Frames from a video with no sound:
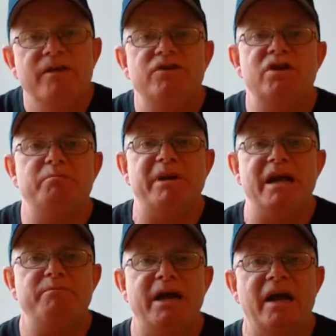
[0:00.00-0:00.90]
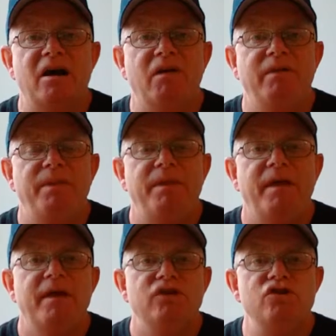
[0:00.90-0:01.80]
to PayPal.
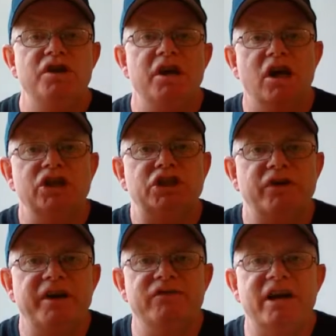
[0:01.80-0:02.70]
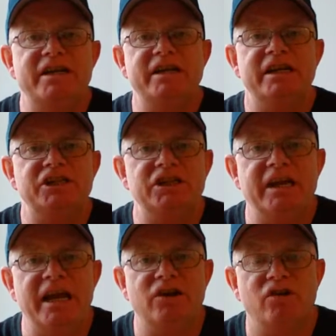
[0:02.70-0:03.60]
You get on-screen
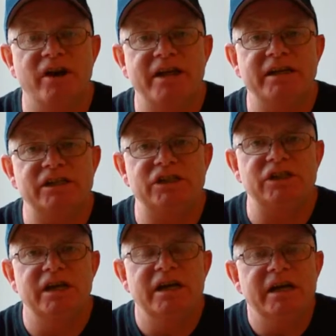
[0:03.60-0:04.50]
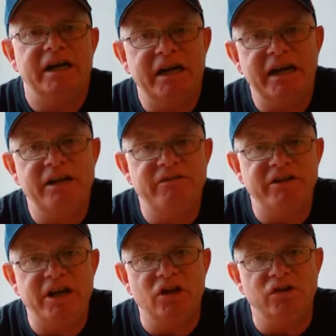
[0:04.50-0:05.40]
recognition and credits in the
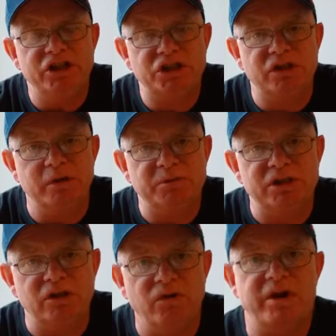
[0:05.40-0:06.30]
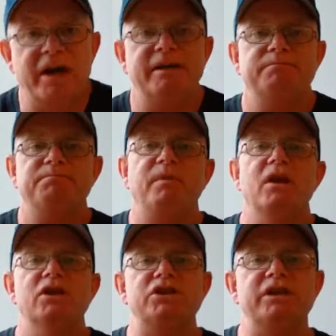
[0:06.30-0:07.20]
video description, okay?
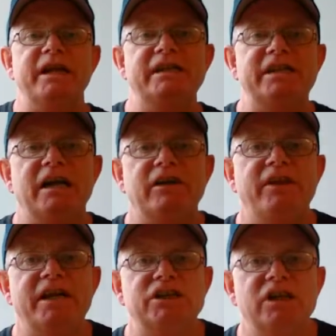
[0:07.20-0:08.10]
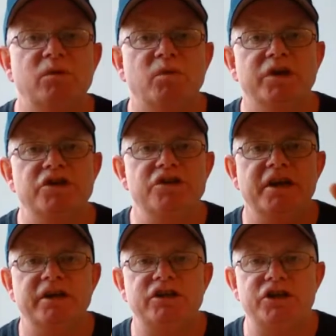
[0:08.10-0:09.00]
So that's how that's gonna work. You
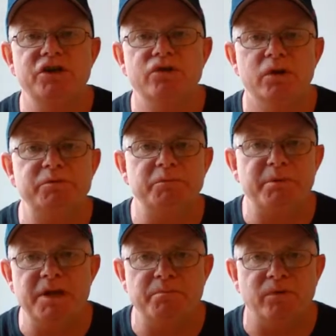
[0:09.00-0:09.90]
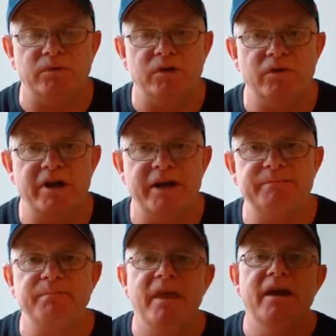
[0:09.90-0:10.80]
get two groups of people,
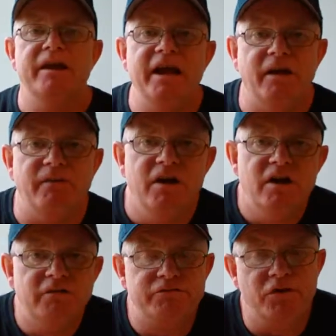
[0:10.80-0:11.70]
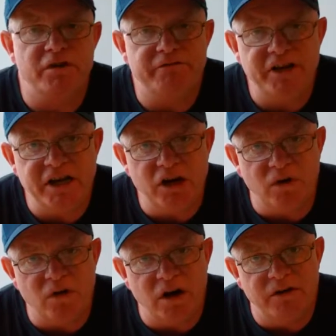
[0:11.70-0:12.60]
okay? Now, for the
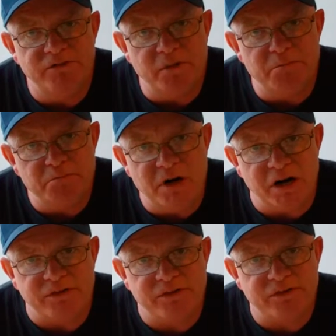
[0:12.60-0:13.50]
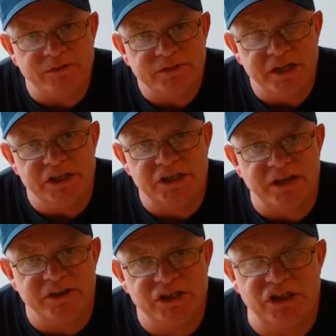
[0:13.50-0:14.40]
video of the month, here's how
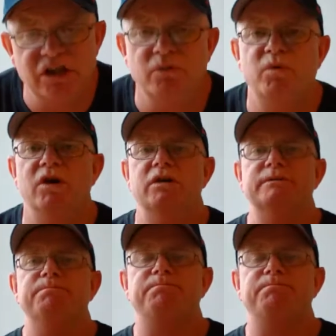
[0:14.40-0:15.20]
this is going to work.